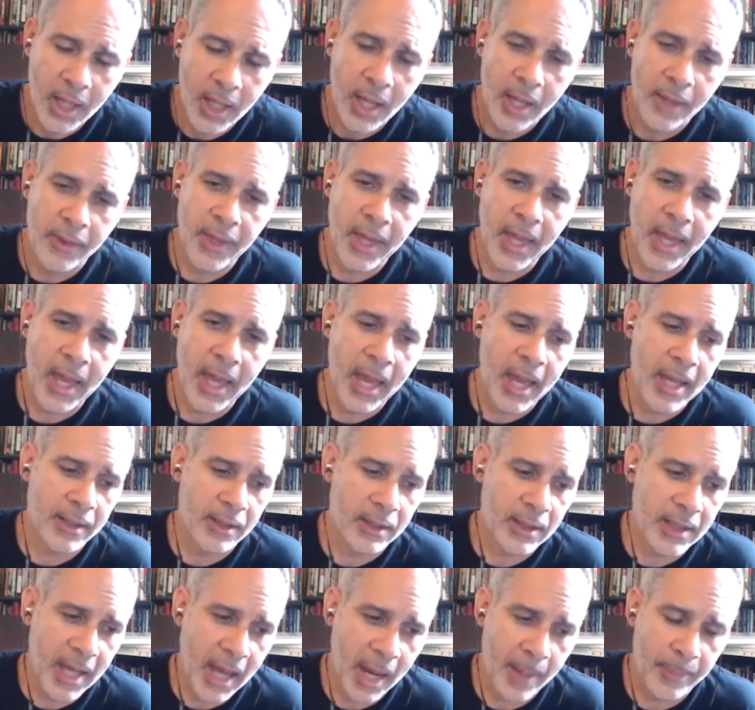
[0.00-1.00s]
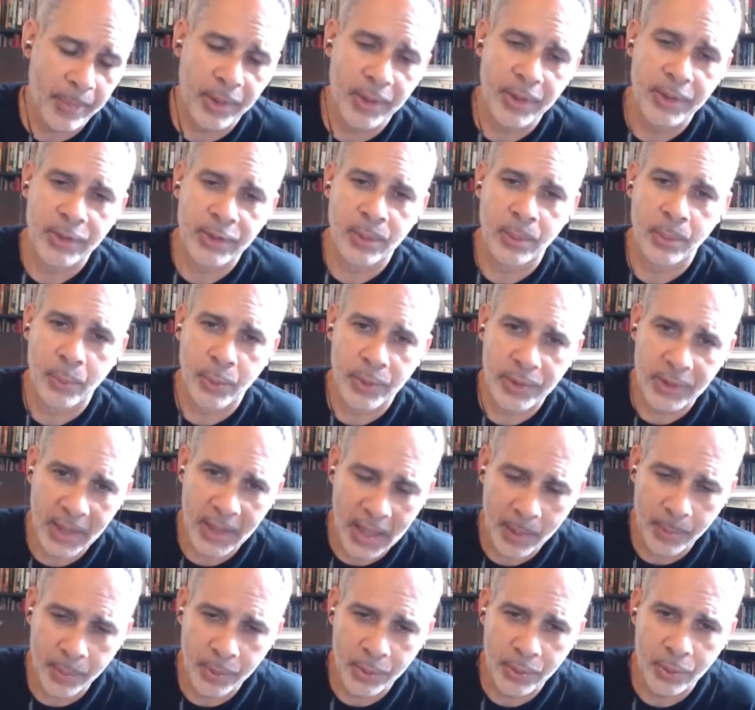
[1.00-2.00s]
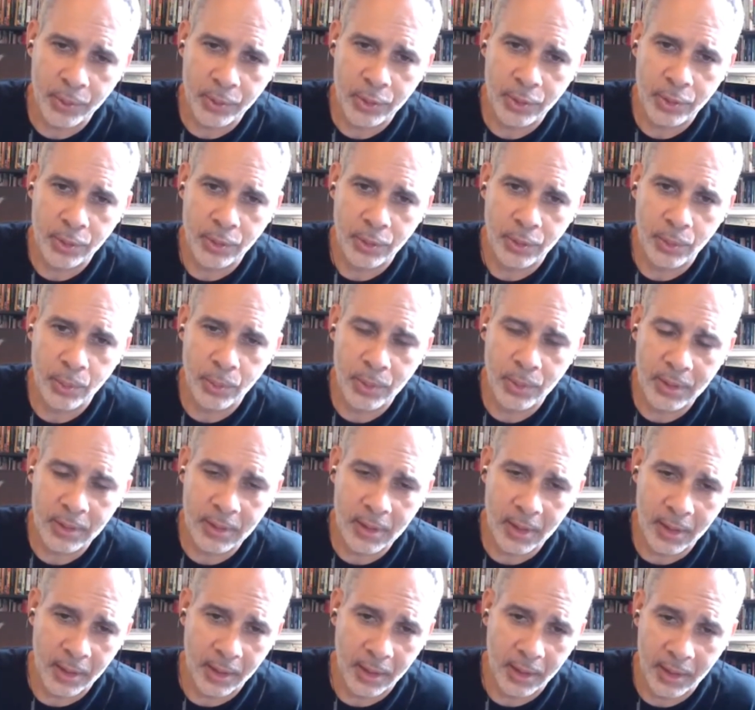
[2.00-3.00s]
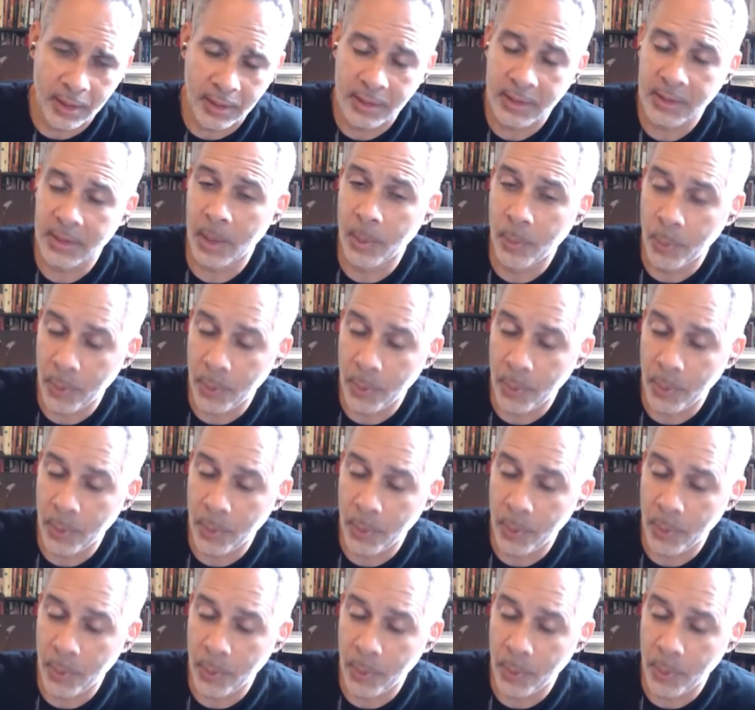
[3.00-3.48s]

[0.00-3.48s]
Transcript: that capitalism was able to, in some